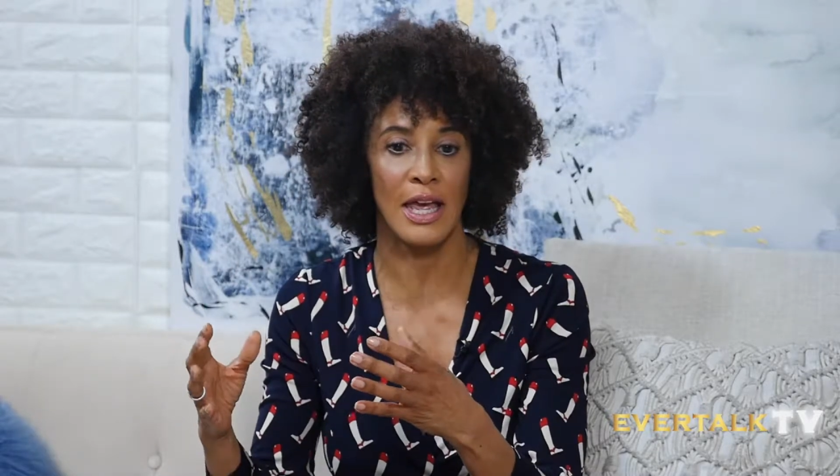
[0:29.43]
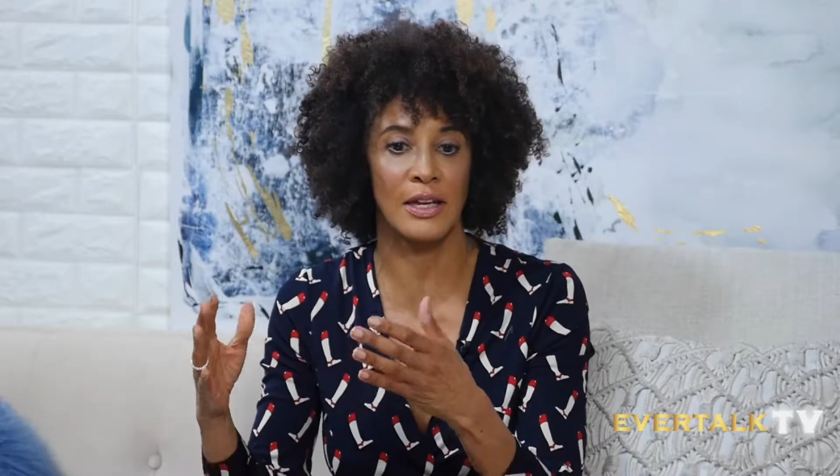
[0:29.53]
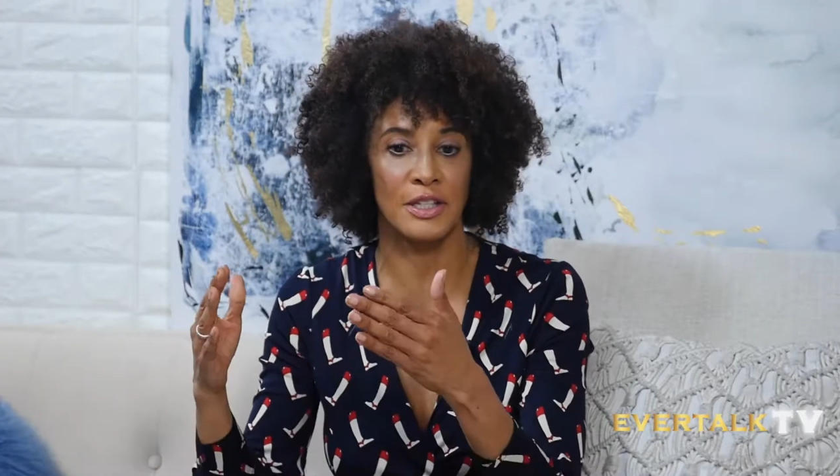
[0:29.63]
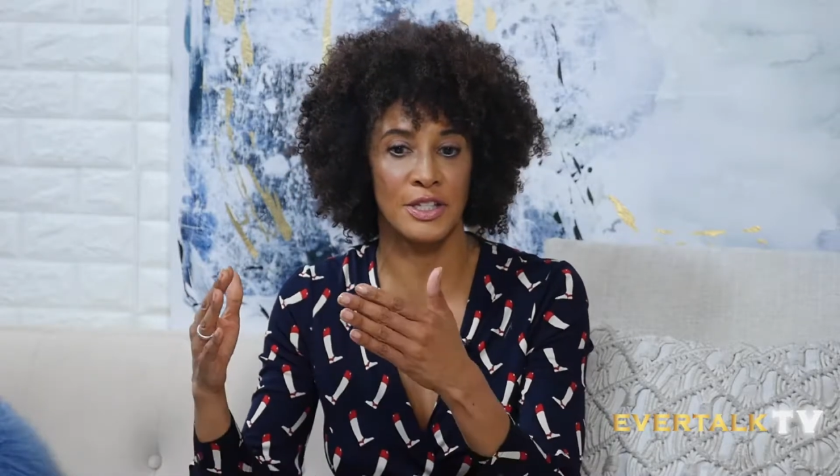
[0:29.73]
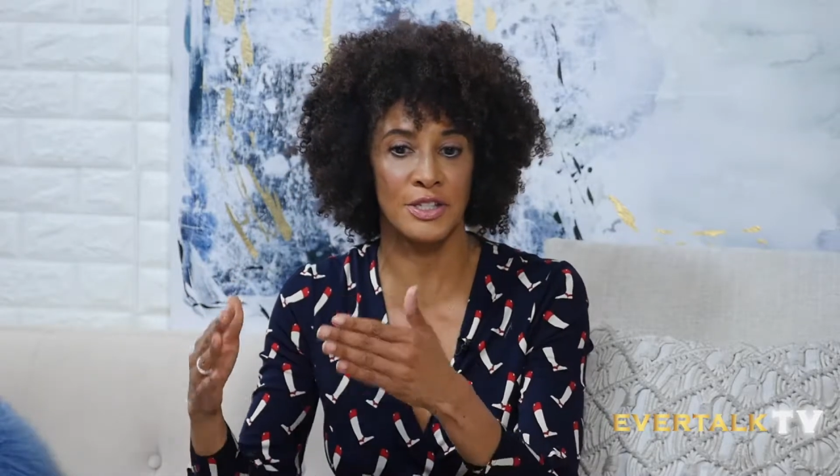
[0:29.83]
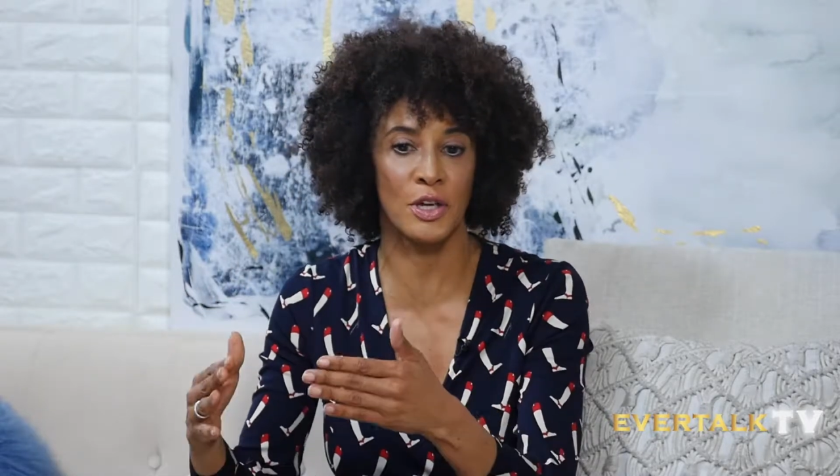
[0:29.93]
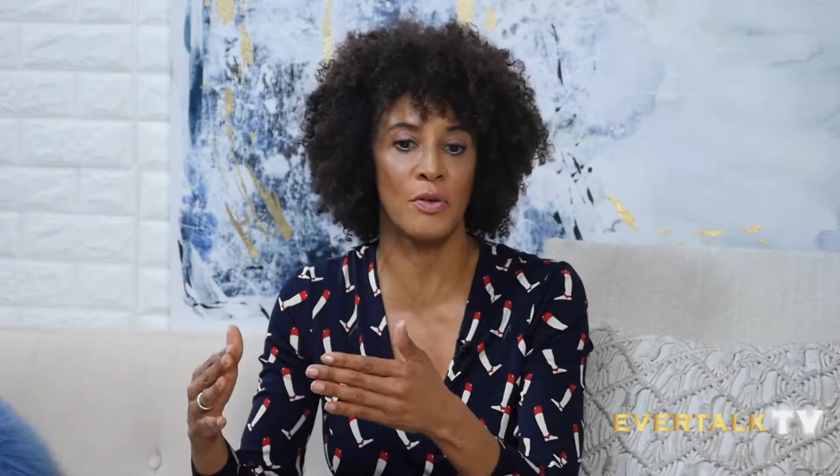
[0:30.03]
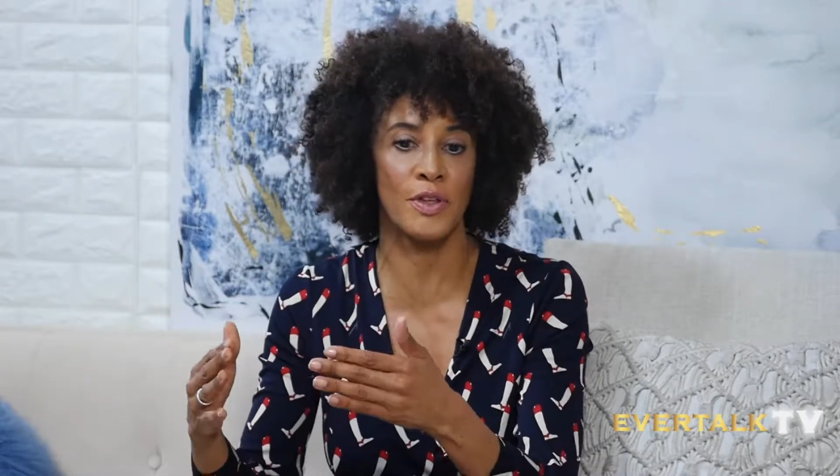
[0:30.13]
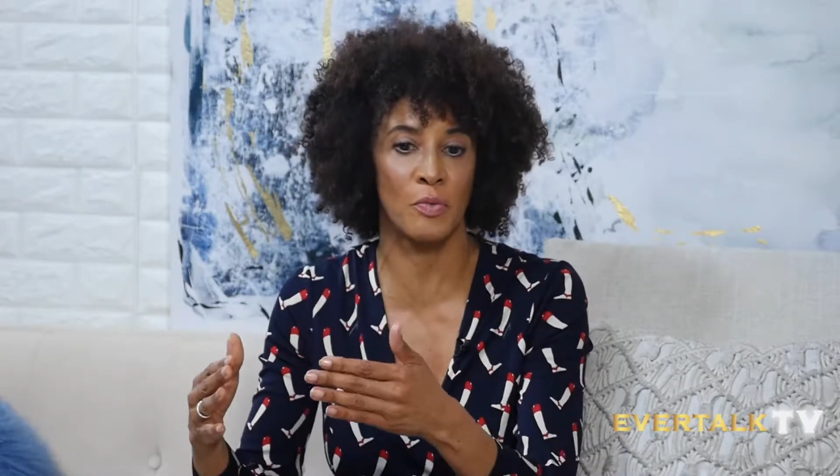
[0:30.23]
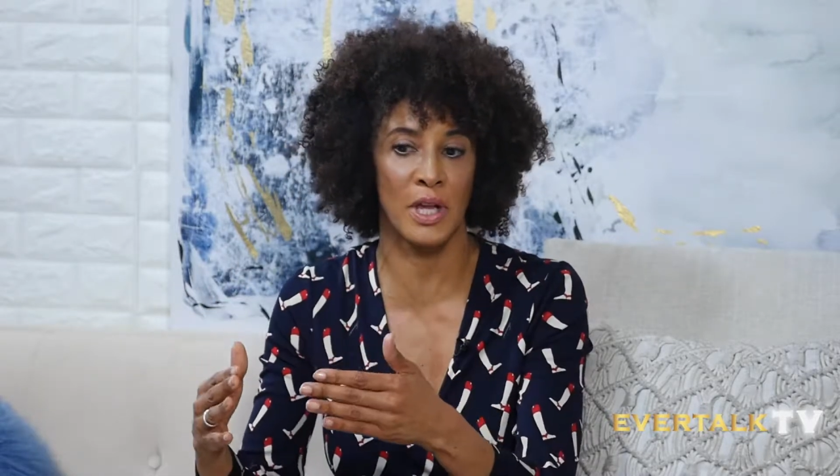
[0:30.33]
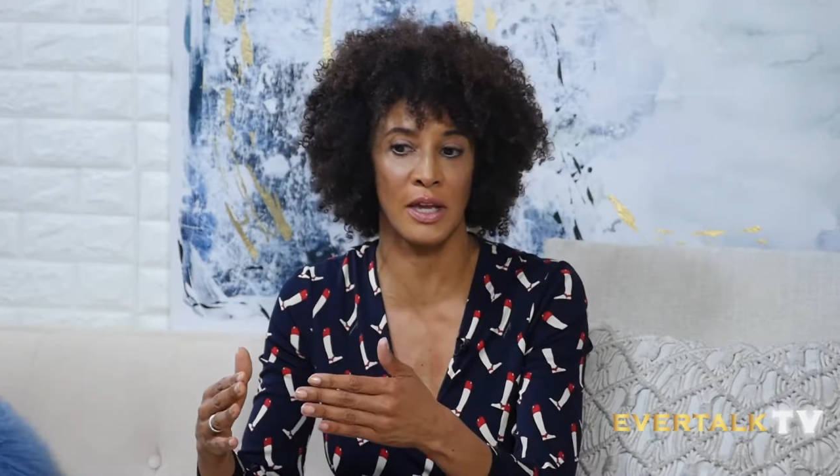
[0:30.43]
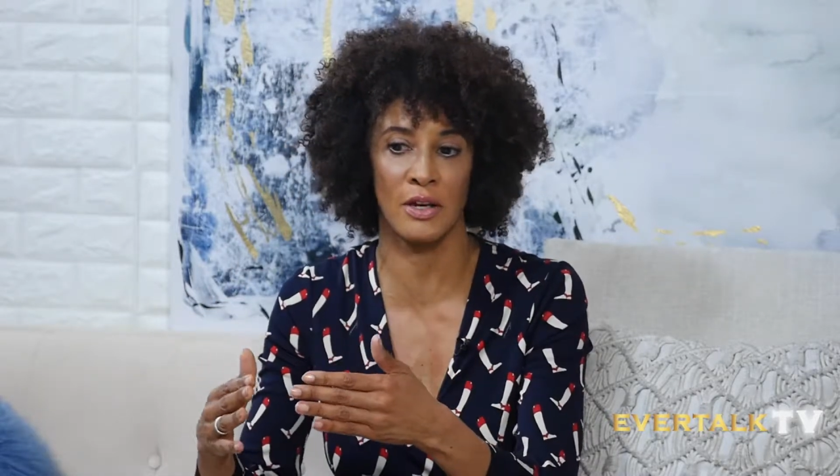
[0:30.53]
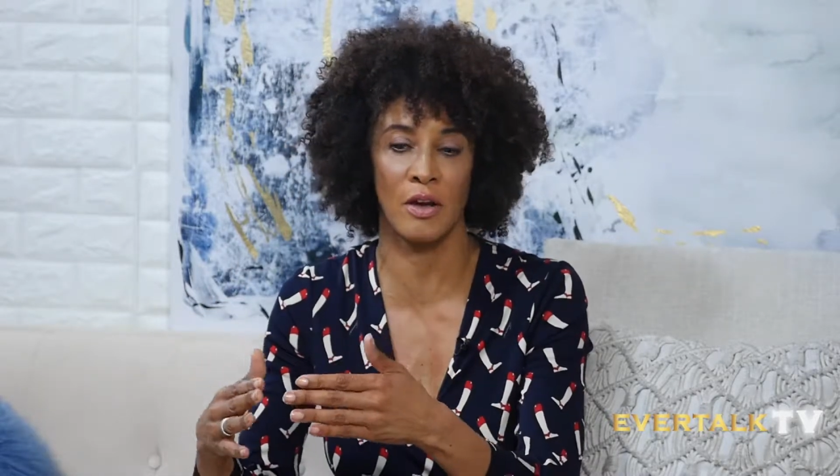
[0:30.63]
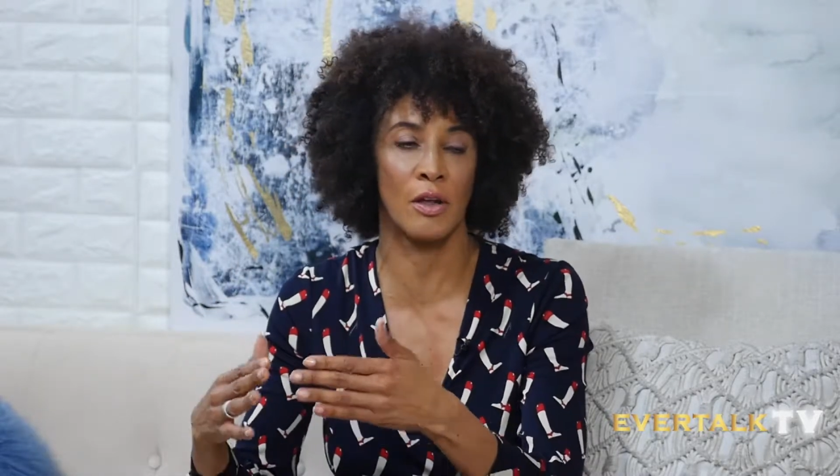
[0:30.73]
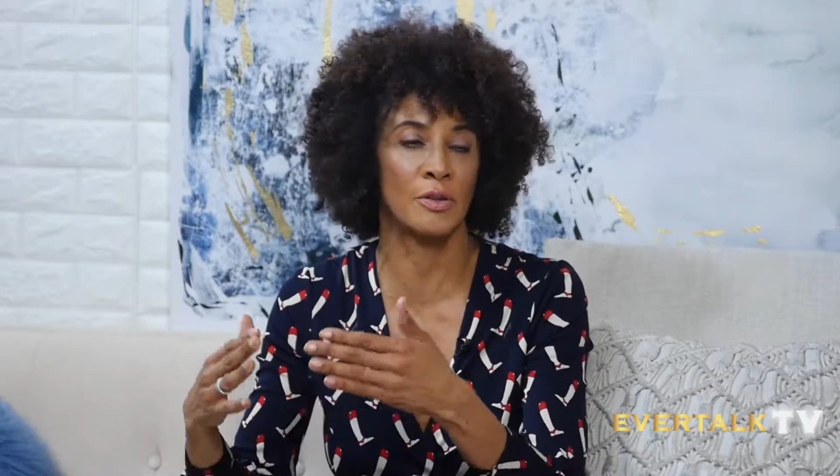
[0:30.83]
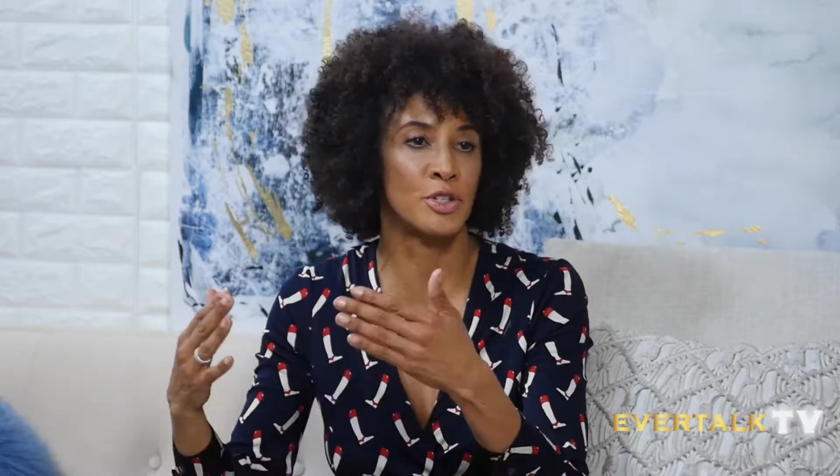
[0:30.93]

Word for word: and it's so that we can all